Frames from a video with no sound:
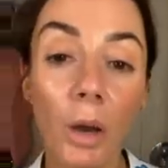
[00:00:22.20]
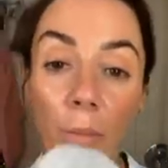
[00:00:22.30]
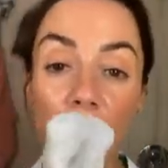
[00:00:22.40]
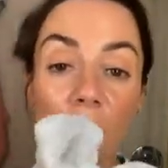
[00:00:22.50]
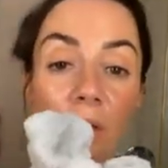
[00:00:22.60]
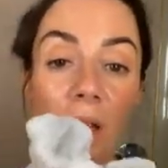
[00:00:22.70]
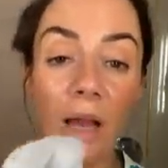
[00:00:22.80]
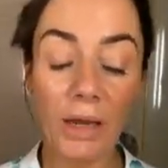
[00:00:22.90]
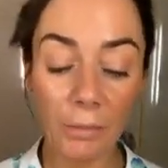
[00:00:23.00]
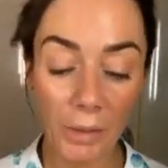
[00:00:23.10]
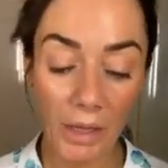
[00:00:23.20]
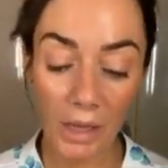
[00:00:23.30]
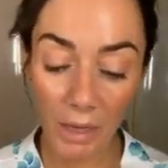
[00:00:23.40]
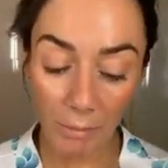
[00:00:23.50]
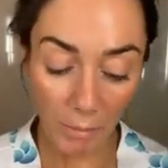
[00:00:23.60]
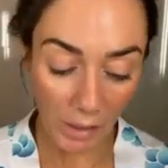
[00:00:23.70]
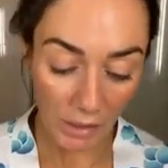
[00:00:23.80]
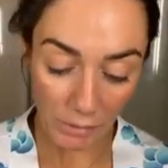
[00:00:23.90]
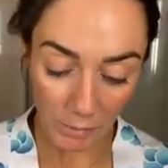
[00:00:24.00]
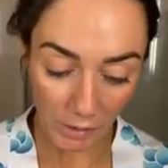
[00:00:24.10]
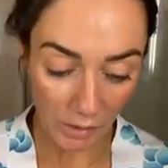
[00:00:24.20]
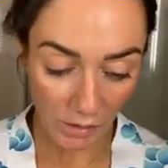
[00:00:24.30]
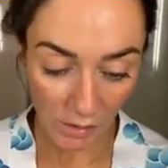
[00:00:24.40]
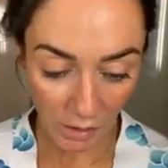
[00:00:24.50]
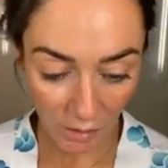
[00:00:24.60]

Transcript: I'm also going to add in my headband because